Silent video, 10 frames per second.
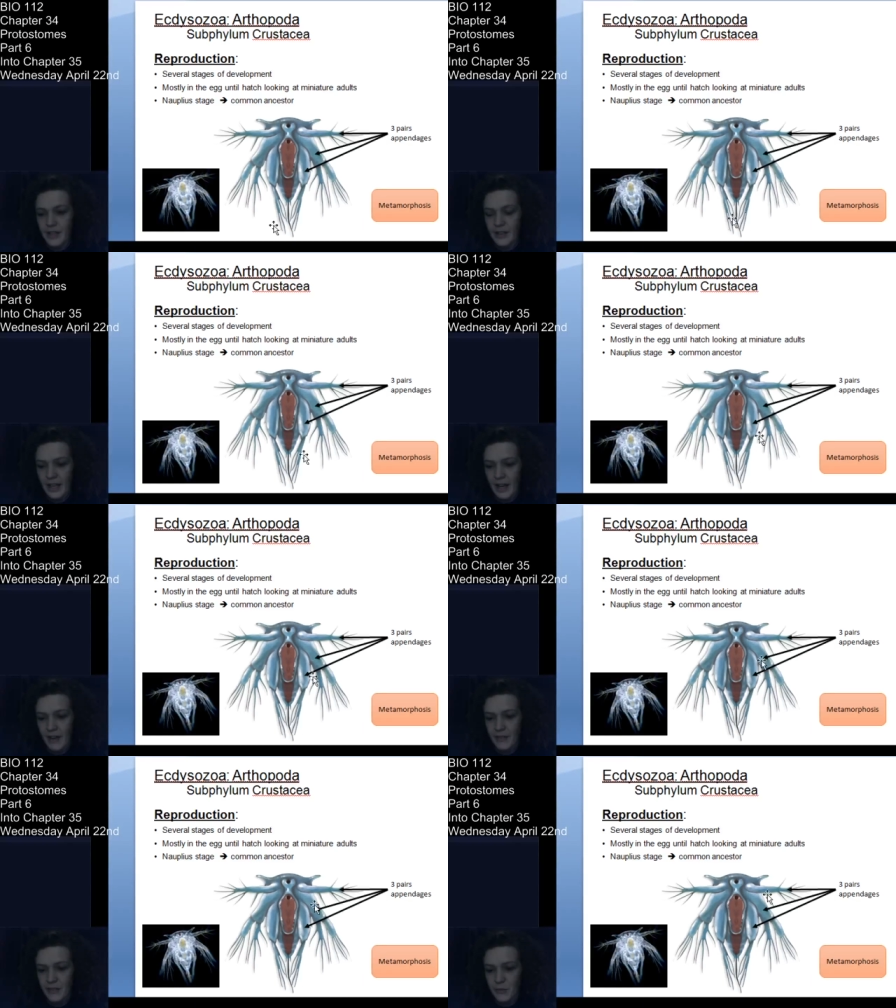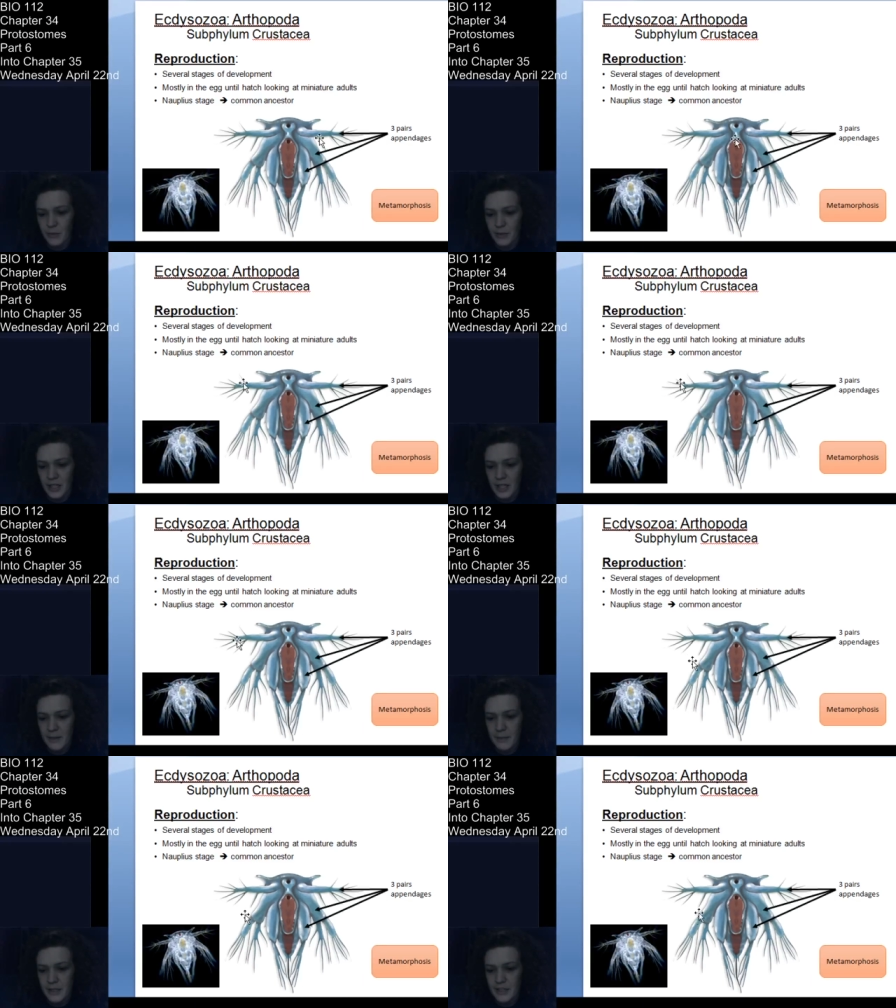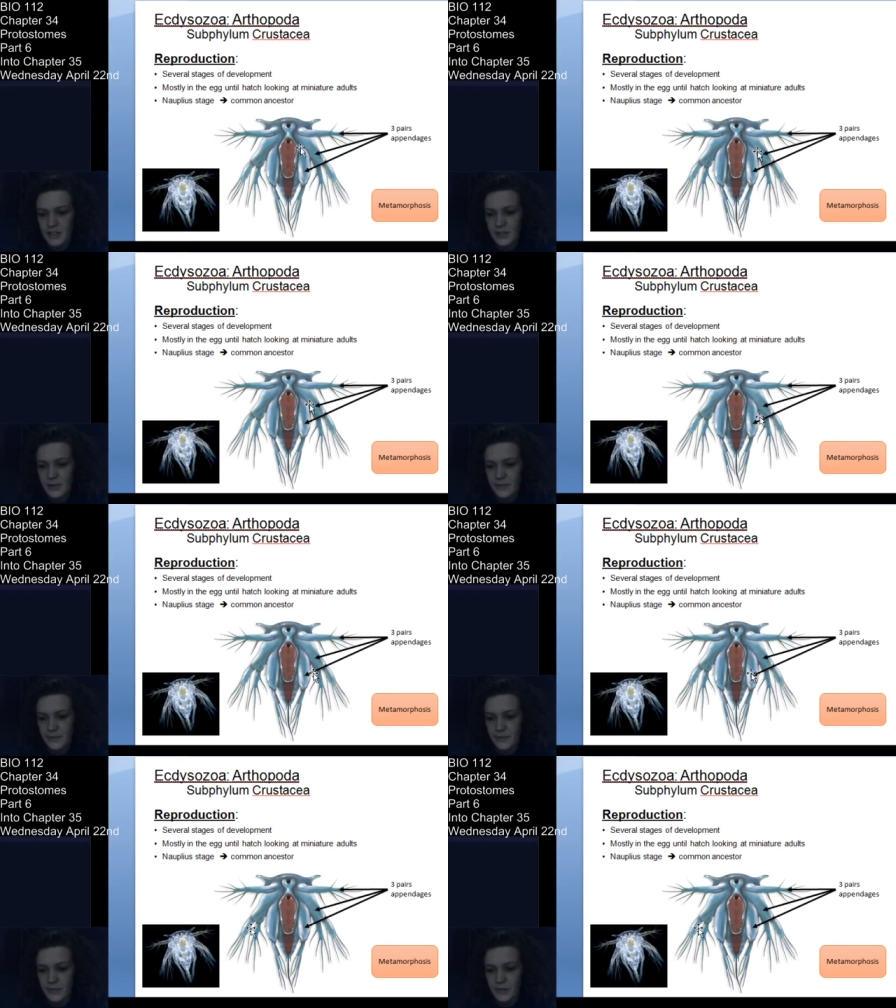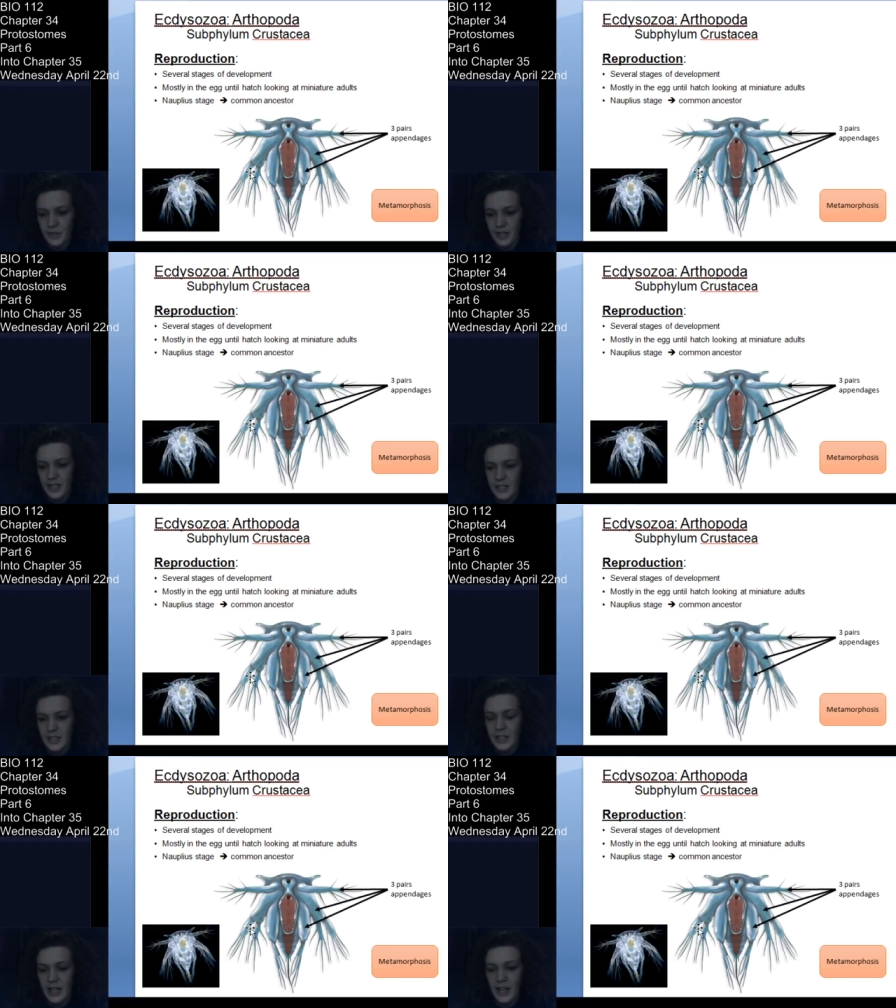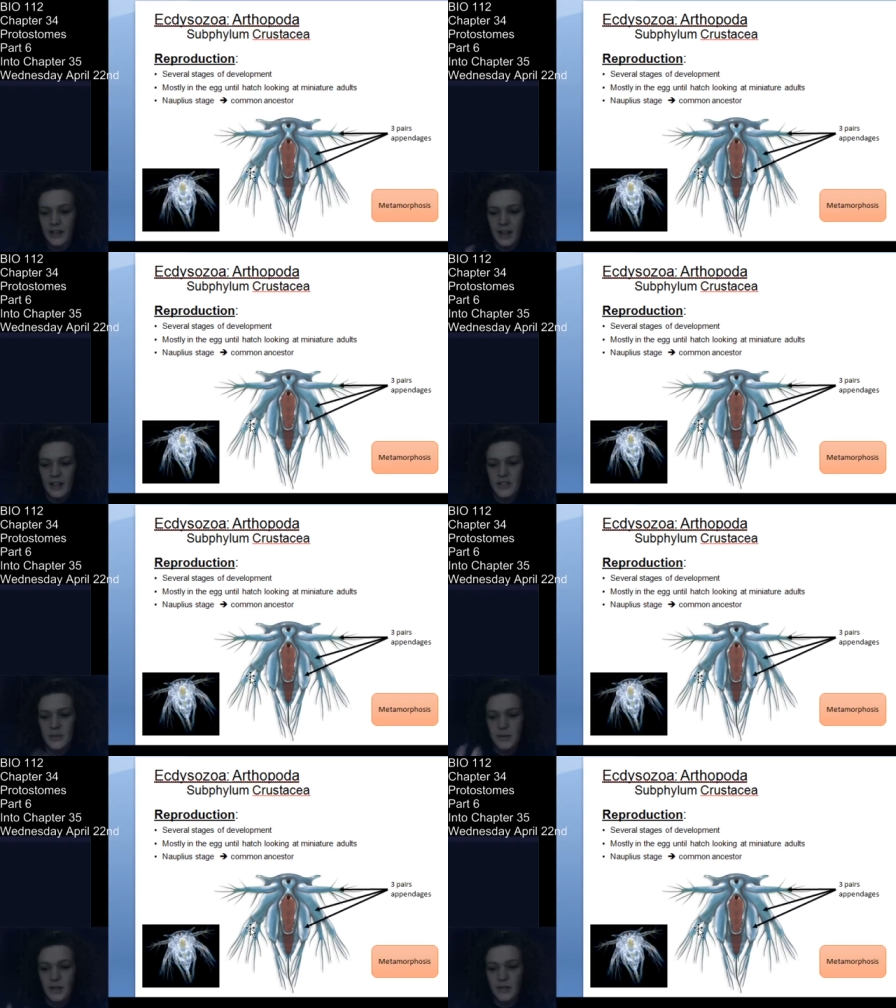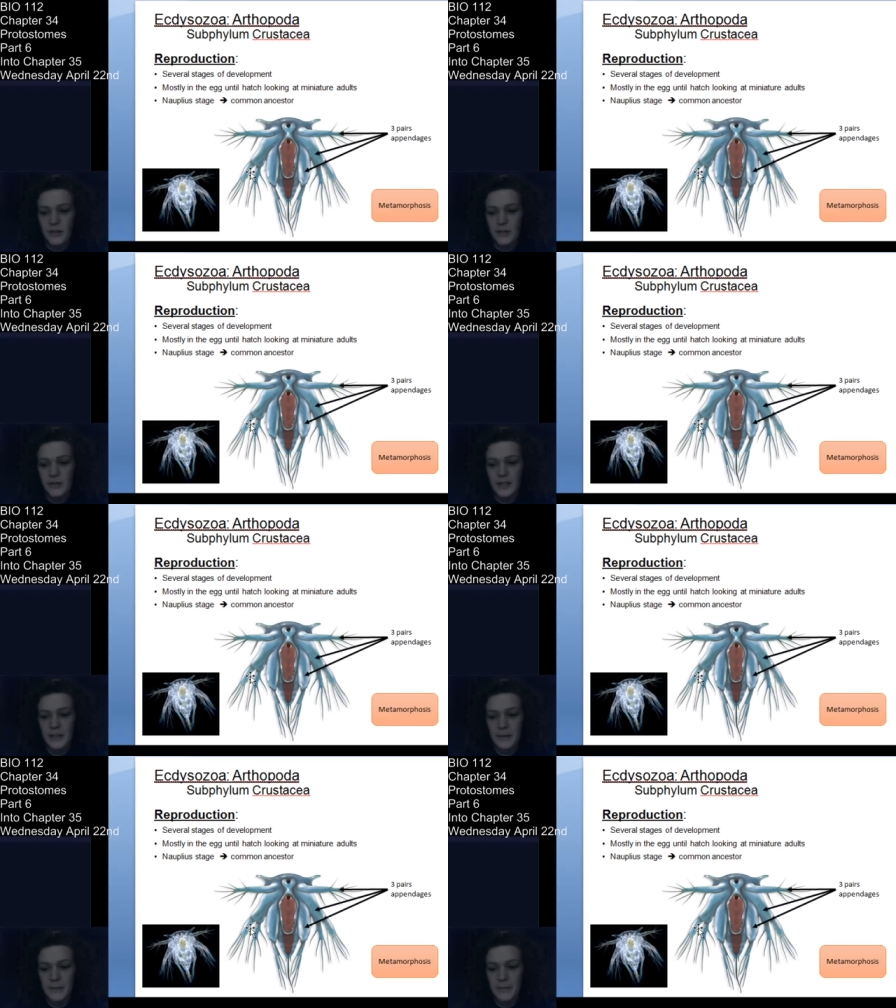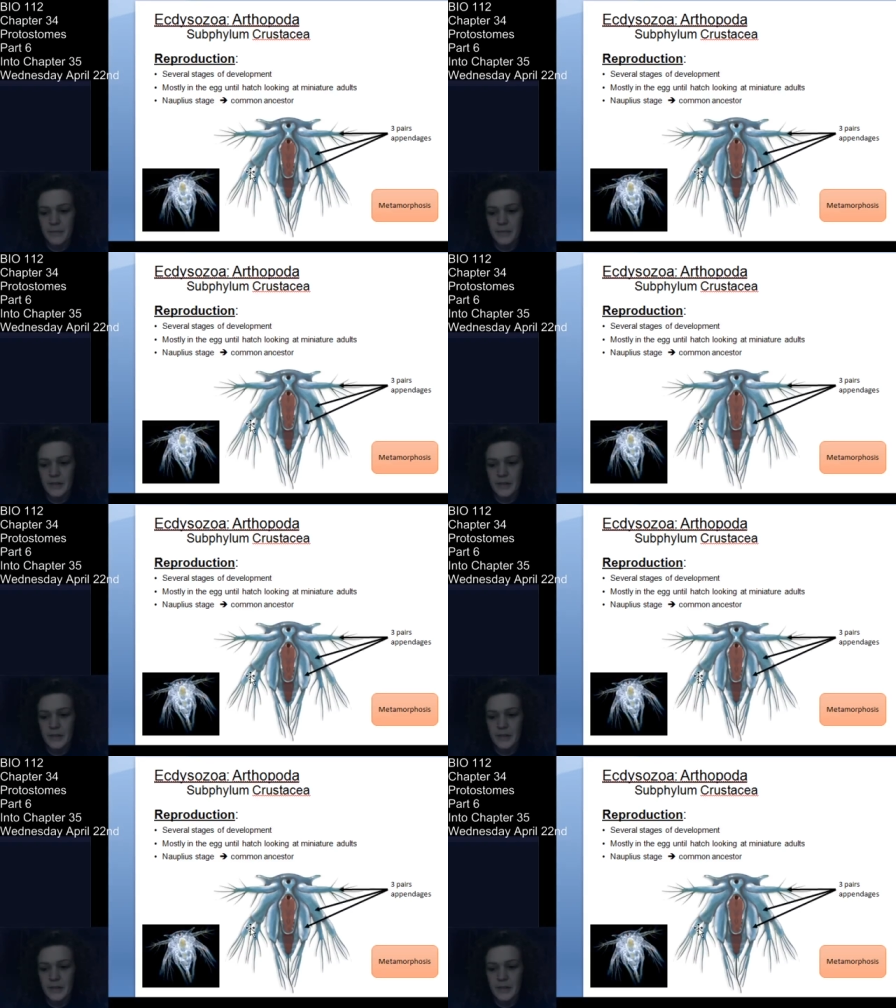They have three appendages, okay, and they actually will go through um,